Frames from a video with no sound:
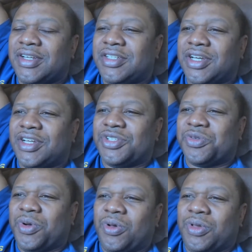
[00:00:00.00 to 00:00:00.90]
to
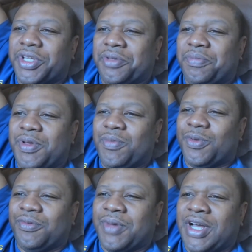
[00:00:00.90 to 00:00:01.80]
control other
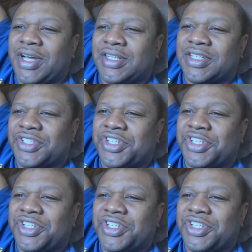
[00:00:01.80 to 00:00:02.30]
people's minds and